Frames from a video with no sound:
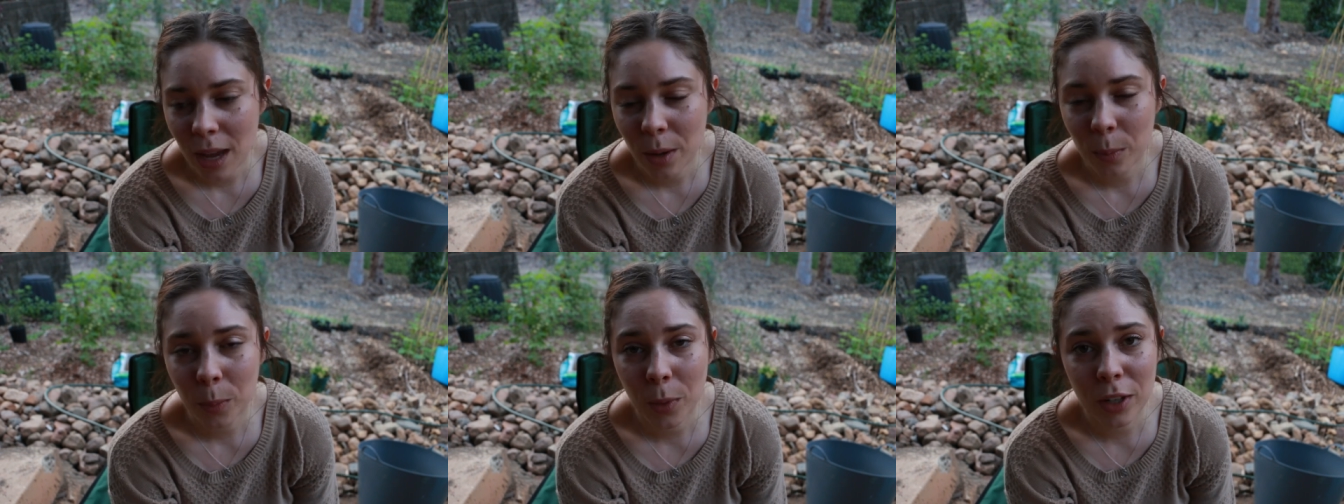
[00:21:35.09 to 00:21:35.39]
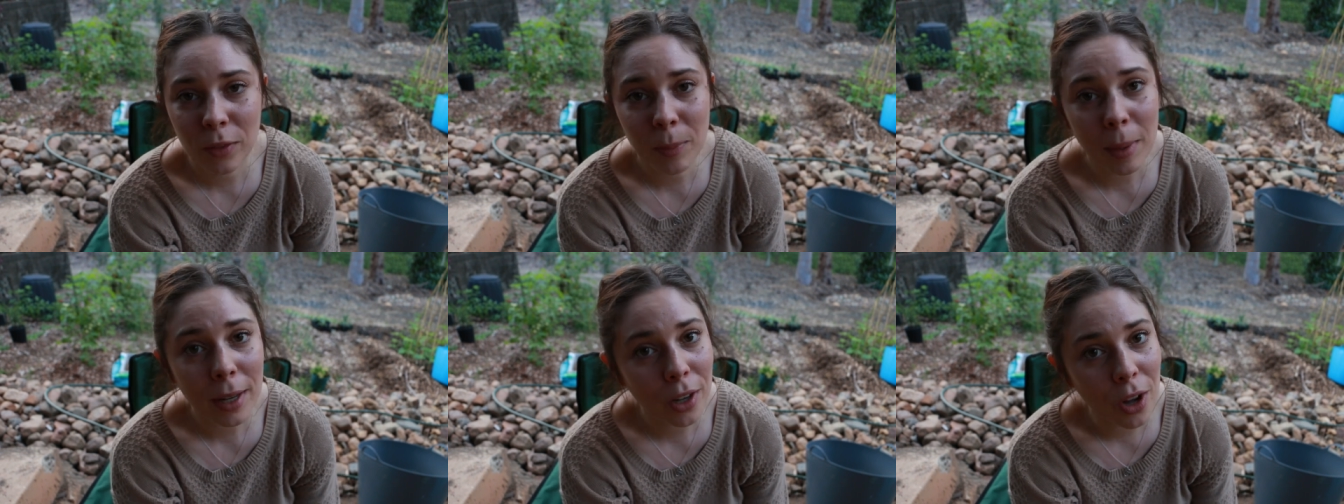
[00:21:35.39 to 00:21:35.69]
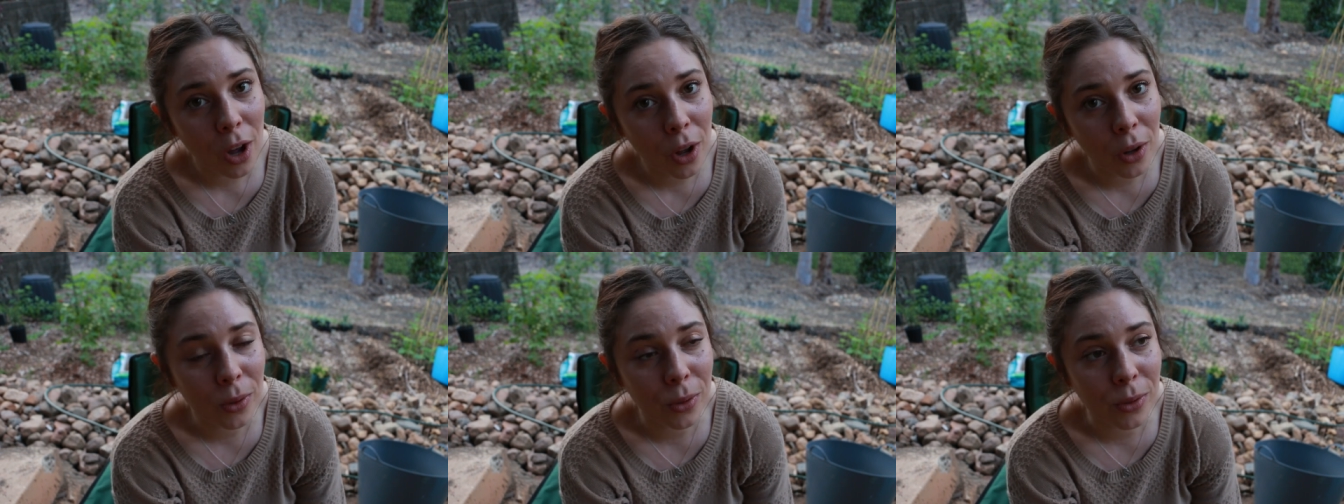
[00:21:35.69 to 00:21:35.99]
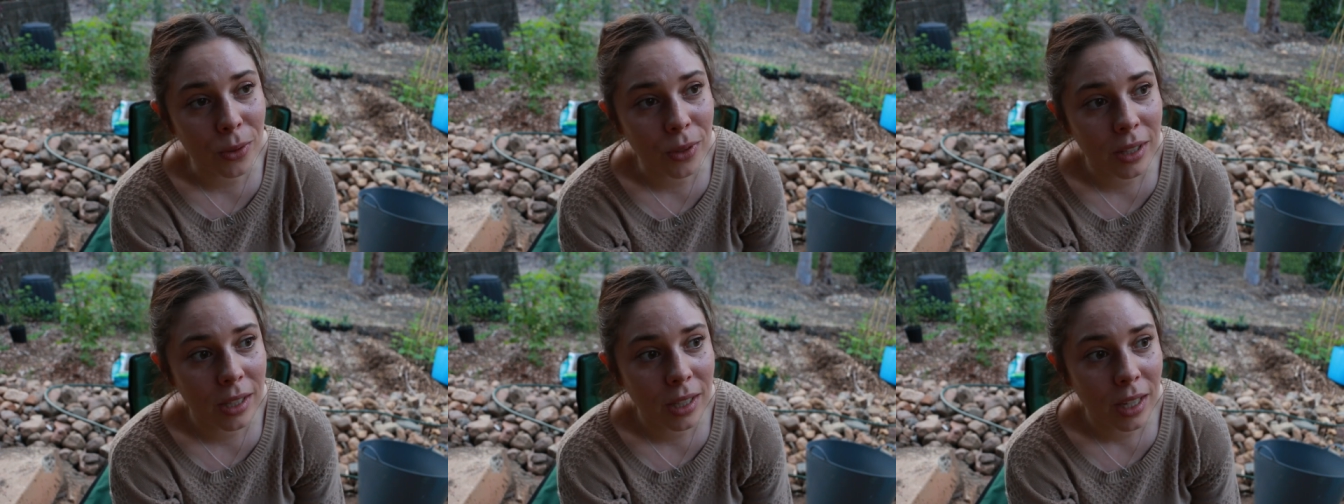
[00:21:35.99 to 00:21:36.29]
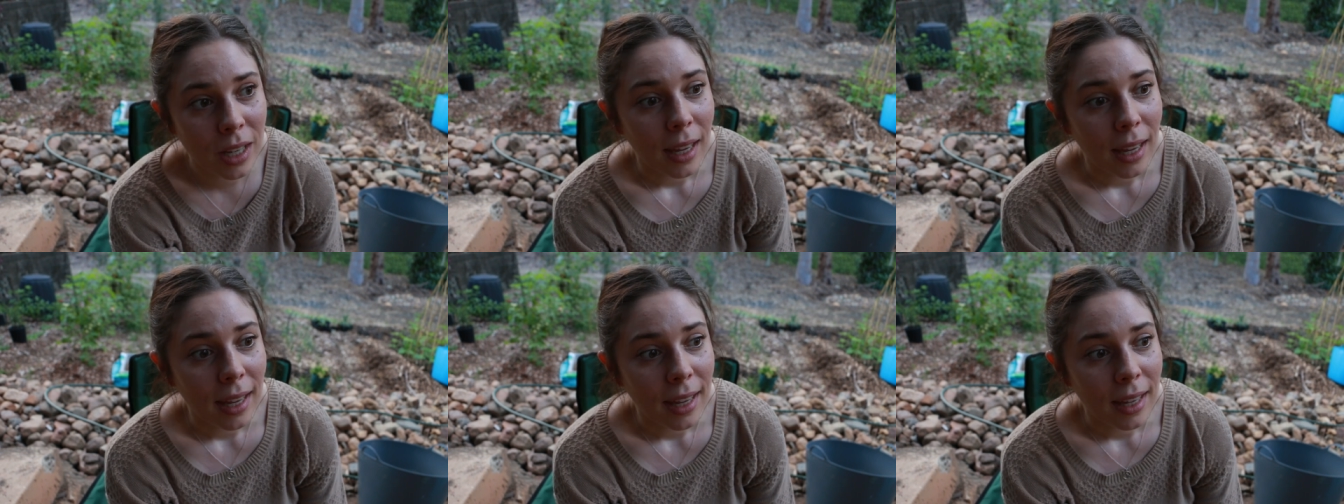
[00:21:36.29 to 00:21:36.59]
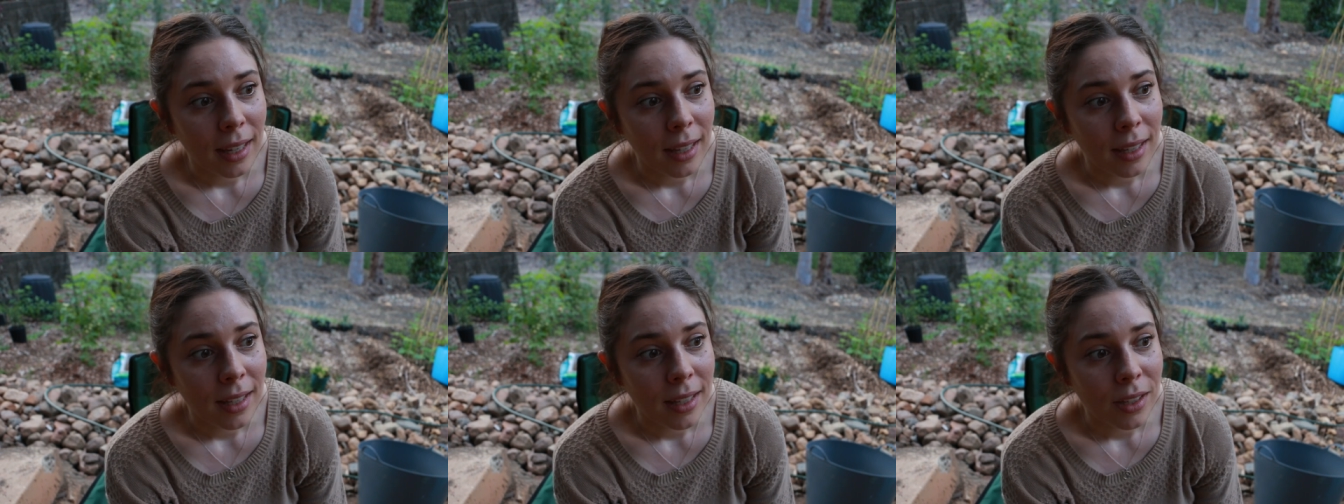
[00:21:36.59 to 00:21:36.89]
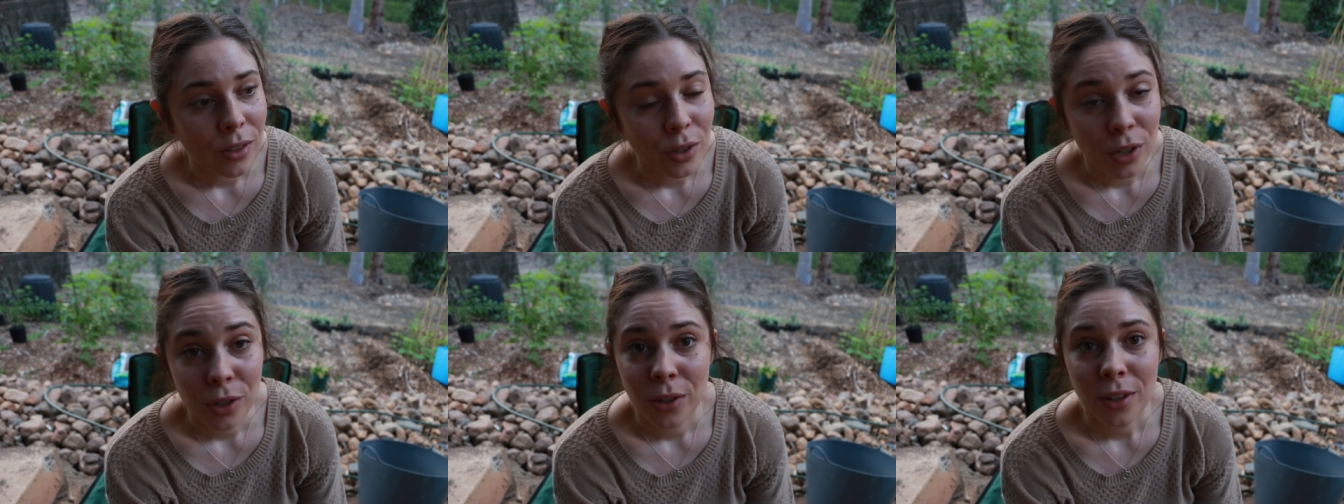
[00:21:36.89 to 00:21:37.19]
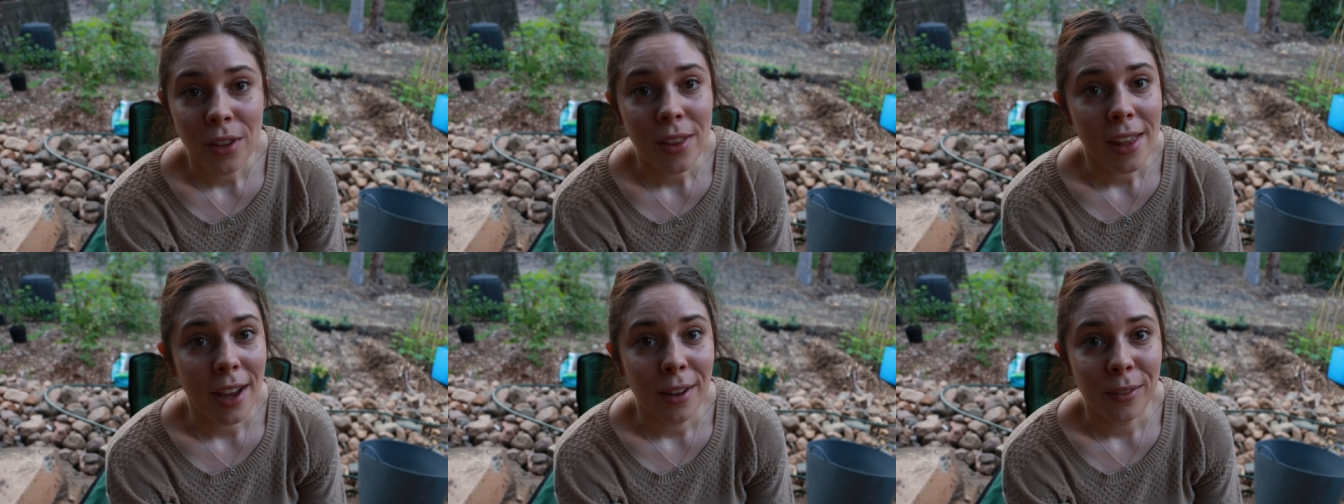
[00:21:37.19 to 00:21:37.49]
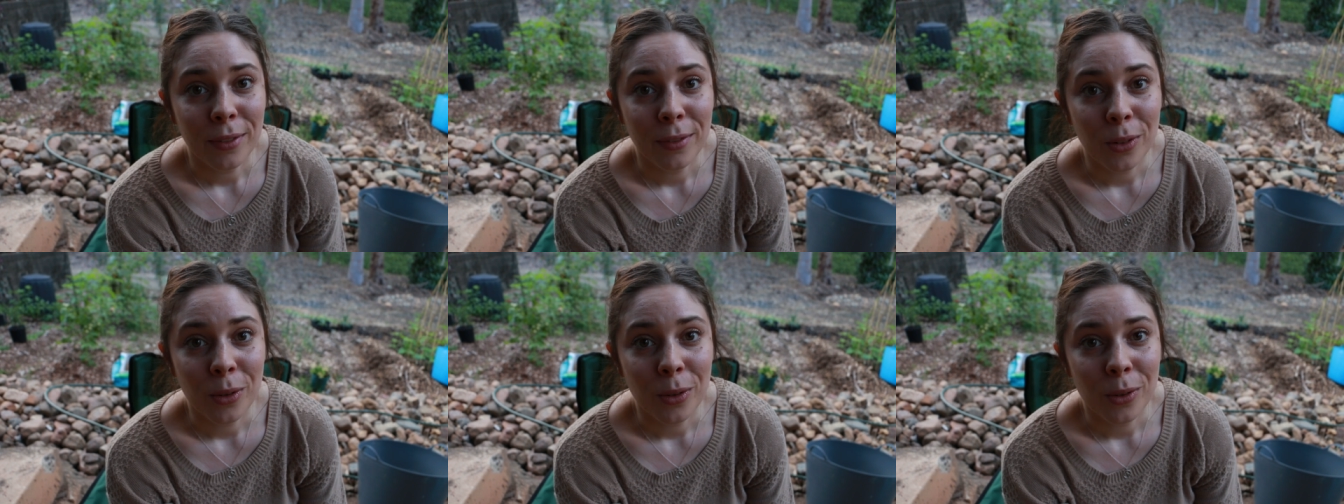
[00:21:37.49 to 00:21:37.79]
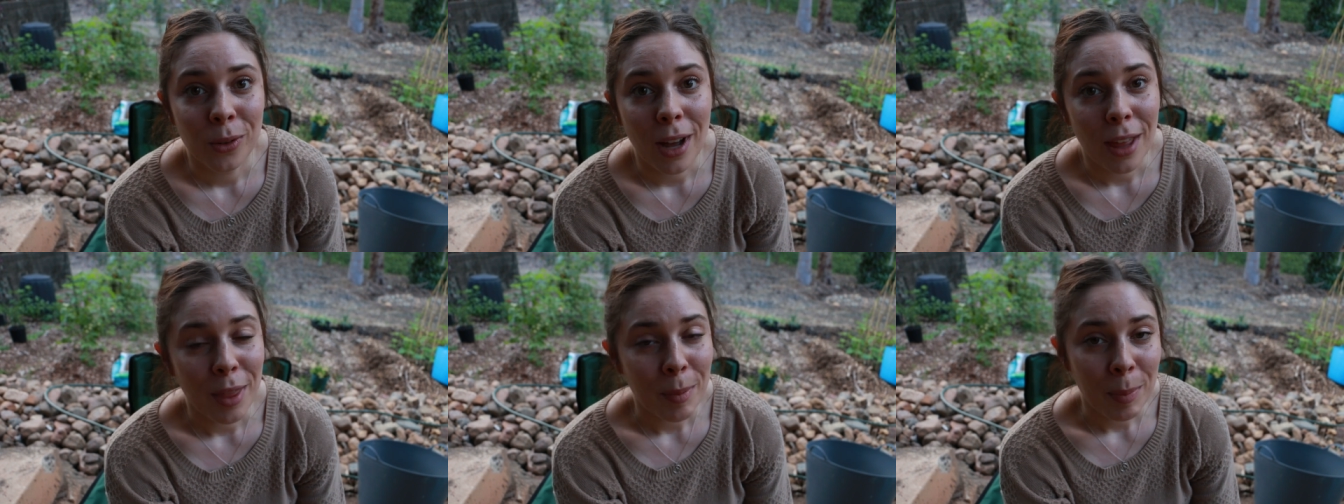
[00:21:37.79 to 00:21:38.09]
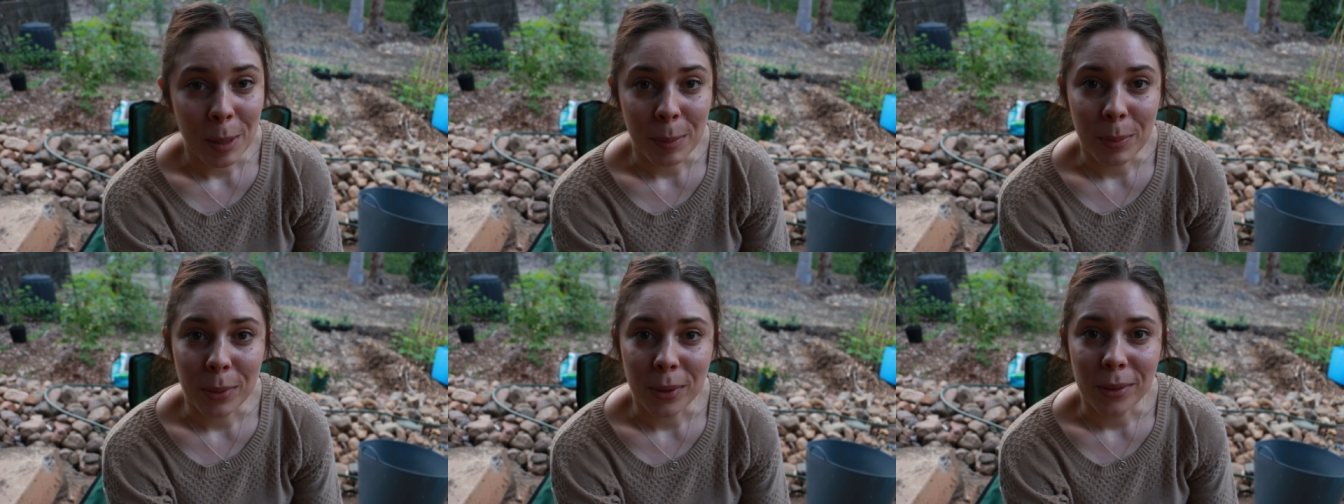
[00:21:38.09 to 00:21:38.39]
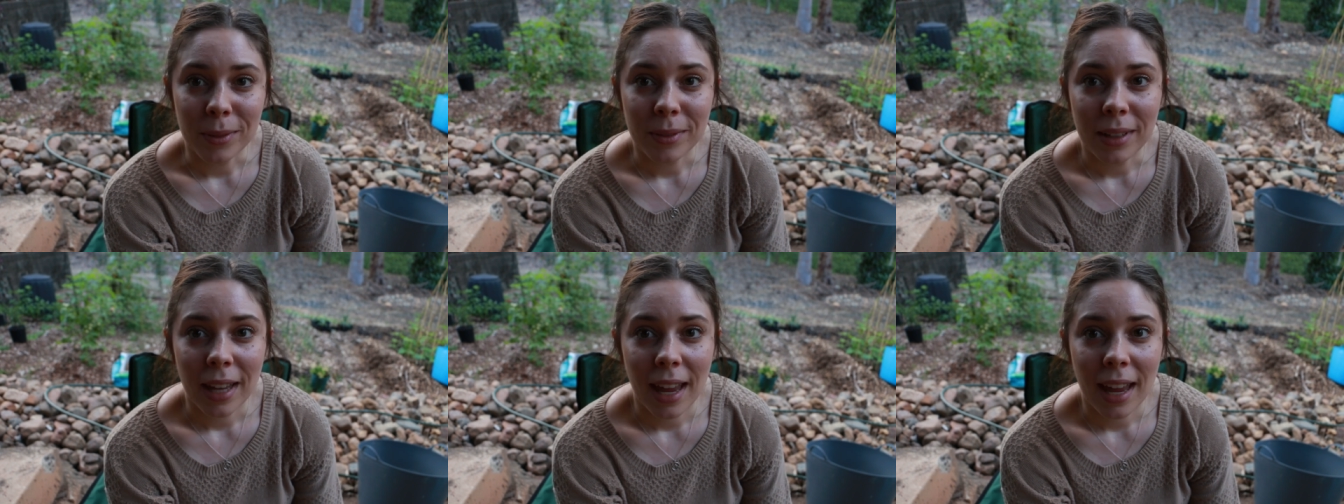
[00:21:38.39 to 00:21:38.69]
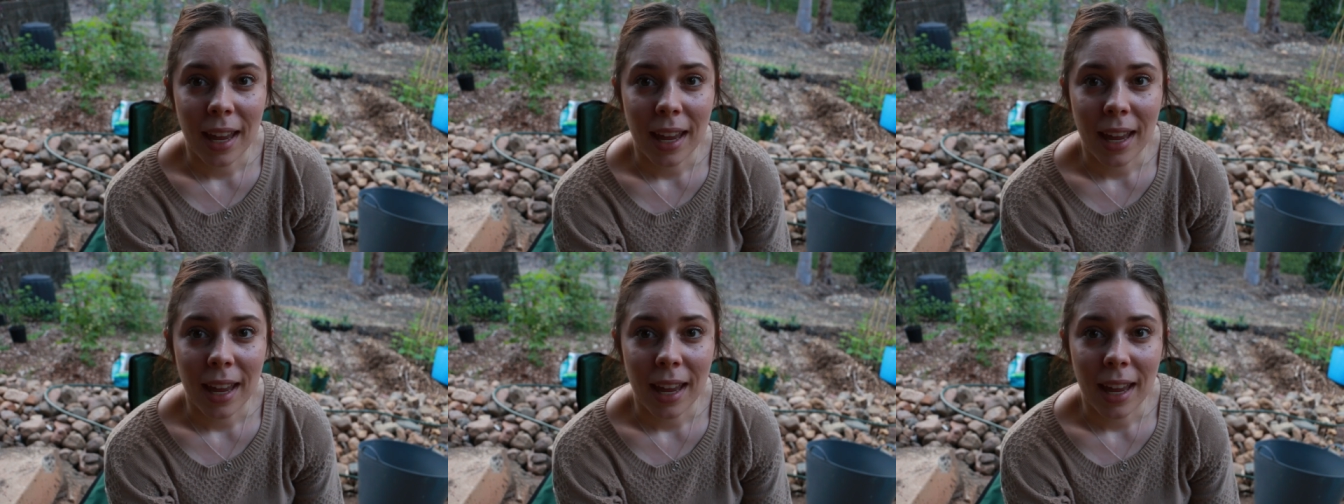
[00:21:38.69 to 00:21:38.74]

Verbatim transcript: And one of my goals is to do that for other people